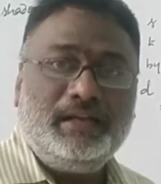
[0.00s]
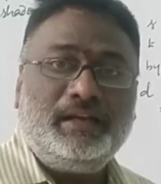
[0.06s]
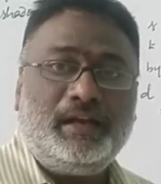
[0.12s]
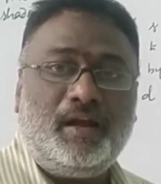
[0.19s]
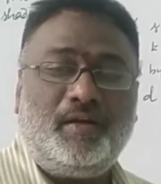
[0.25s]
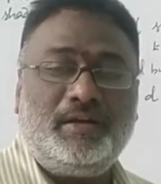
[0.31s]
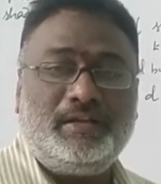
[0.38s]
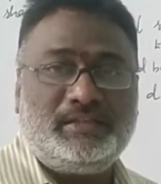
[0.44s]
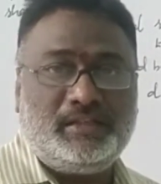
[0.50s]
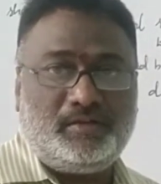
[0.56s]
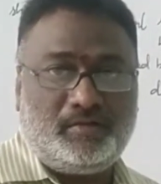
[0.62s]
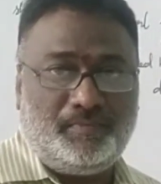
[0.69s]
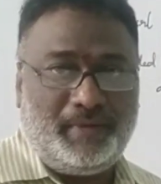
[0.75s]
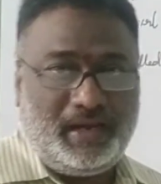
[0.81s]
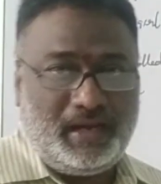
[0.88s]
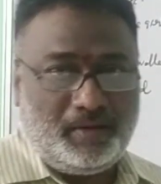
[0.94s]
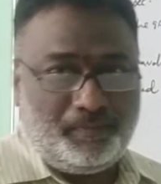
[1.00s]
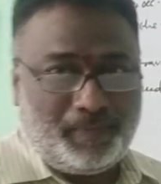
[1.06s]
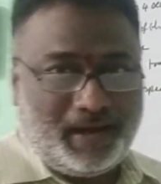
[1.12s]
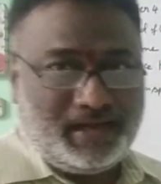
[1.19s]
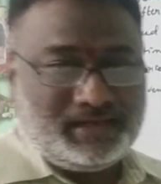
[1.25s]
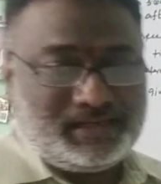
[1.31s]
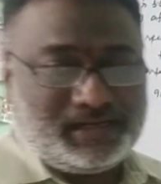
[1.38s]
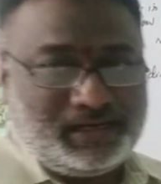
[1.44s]
Now listen to me.
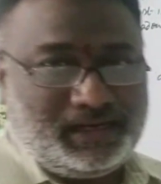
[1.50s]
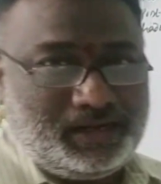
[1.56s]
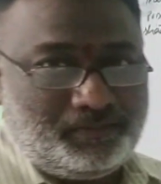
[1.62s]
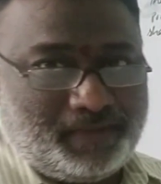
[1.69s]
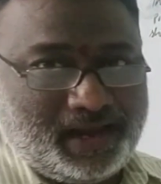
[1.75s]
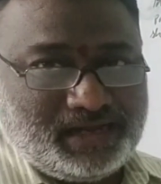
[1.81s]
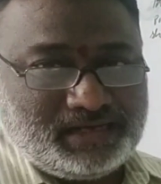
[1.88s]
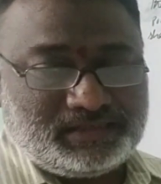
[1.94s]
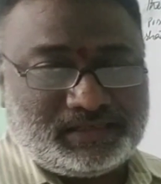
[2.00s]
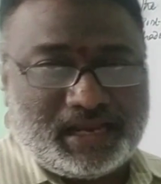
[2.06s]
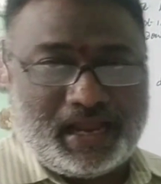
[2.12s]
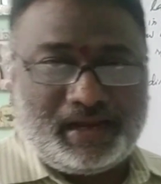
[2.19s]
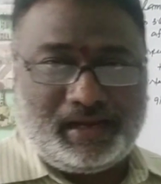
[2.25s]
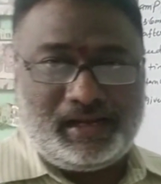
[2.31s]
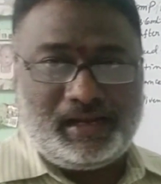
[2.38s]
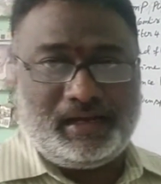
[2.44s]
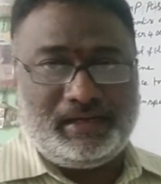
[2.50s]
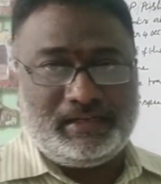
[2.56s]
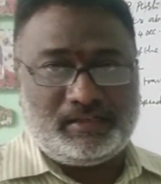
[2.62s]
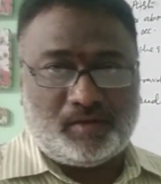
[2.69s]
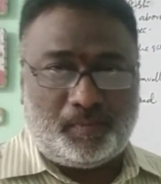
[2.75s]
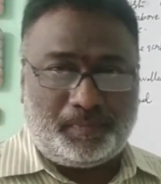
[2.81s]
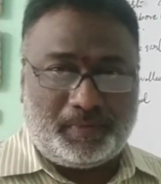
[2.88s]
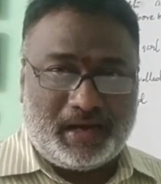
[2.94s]
In main triangle and in
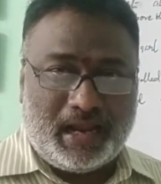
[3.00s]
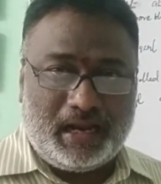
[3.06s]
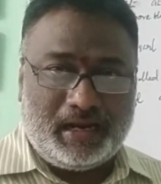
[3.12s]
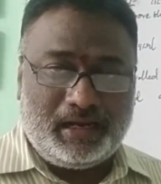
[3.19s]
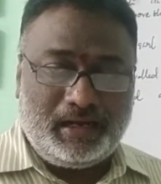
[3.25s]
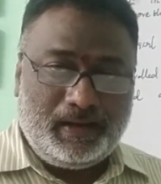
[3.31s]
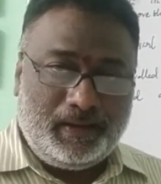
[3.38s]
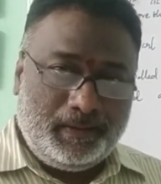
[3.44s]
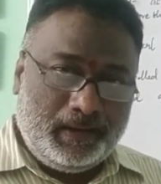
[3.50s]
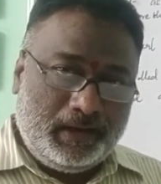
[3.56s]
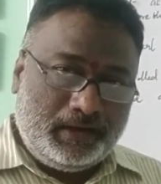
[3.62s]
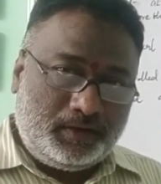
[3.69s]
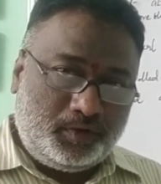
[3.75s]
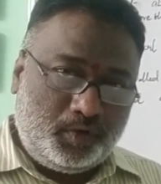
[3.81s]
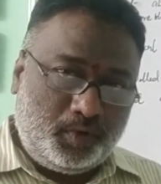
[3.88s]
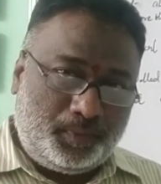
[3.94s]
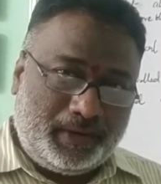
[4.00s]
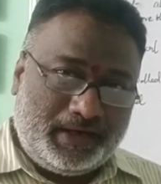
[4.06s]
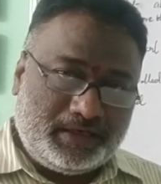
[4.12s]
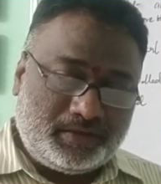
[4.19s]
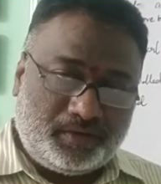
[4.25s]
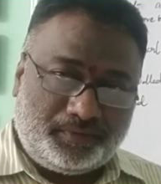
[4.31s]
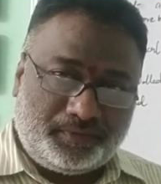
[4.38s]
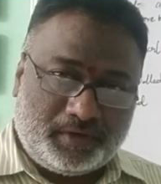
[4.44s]
subtriangle, two
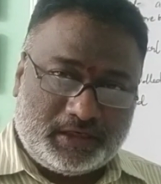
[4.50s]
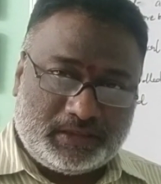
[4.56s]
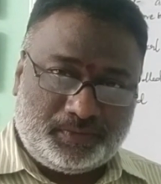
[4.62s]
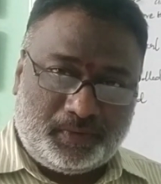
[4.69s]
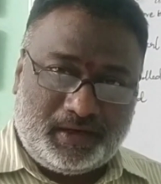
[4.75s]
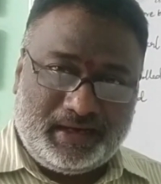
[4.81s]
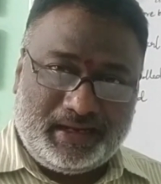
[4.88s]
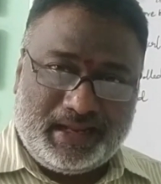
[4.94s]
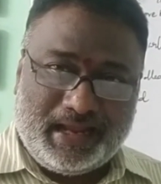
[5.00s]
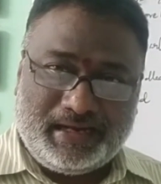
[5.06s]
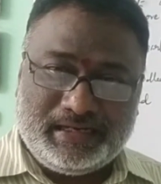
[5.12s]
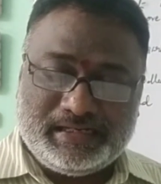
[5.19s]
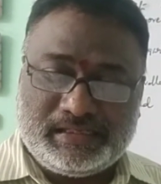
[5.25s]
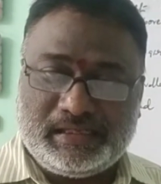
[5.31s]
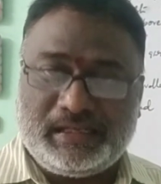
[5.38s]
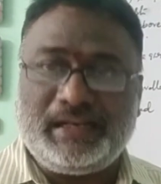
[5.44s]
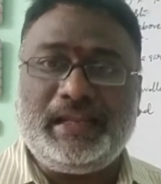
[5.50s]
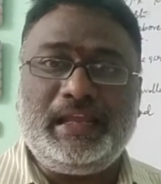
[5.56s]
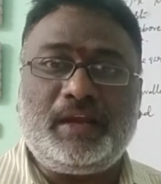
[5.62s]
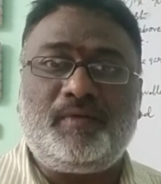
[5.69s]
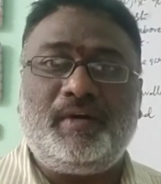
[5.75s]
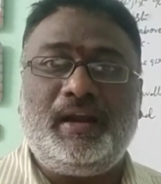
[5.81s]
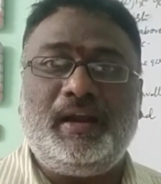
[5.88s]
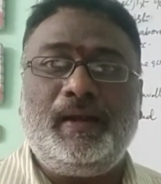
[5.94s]
pairs of corresponding angles are
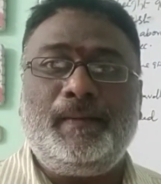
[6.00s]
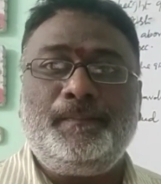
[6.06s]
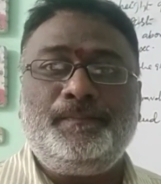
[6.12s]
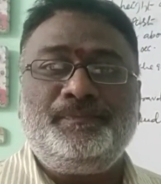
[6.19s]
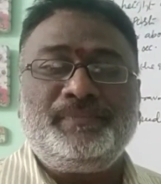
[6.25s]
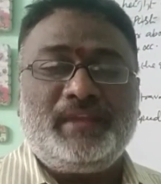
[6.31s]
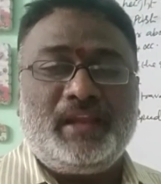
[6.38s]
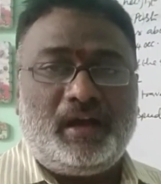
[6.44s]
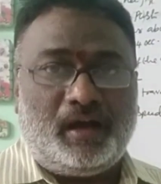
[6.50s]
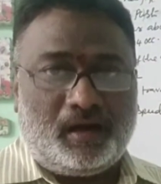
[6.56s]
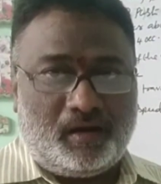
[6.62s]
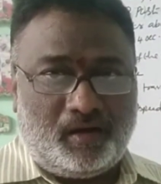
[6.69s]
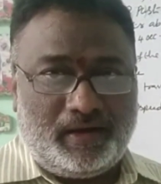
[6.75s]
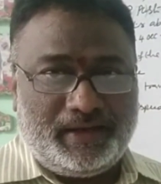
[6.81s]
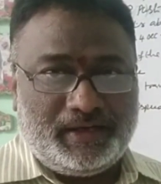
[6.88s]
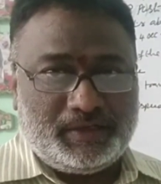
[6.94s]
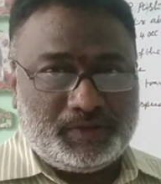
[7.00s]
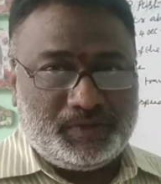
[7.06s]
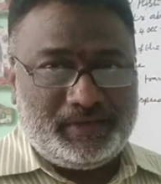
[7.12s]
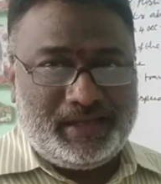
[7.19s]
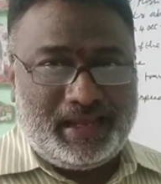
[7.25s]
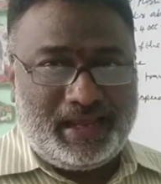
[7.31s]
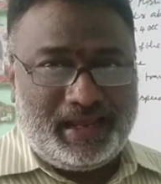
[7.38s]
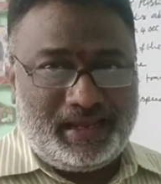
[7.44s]
equal. According to
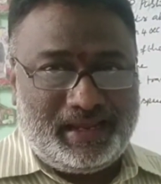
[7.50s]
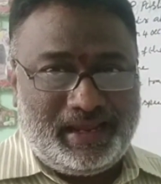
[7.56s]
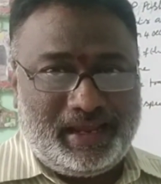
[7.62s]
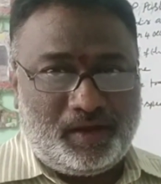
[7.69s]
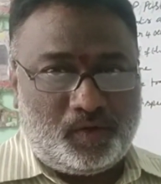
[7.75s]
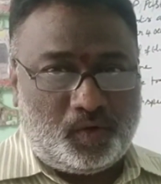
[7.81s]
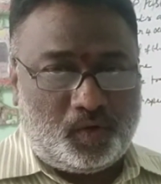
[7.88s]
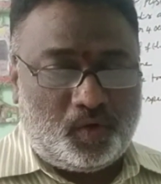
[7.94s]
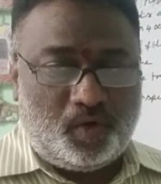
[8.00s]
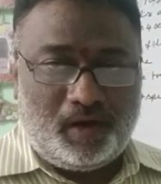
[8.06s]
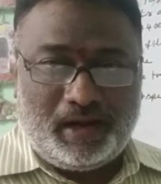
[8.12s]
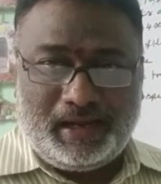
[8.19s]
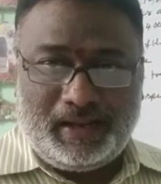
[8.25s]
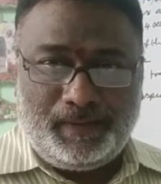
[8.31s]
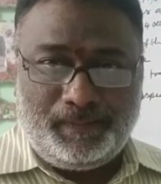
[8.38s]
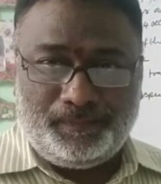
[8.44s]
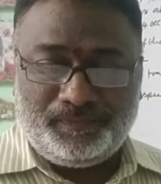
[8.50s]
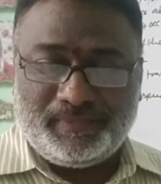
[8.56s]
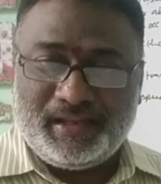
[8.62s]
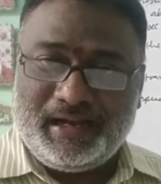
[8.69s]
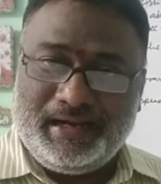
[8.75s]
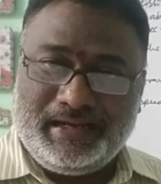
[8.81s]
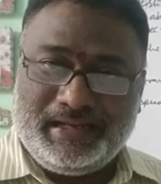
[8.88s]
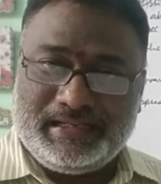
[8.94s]
A corollary,
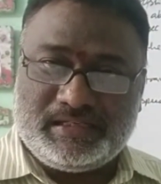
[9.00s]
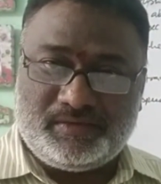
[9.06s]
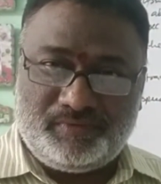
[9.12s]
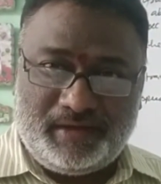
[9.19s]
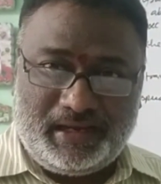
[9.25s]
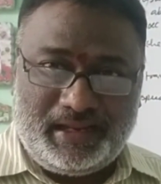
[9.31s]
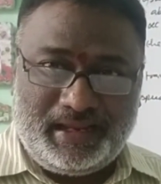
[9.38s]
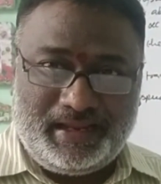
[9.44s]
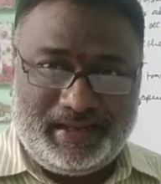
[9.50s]
it is very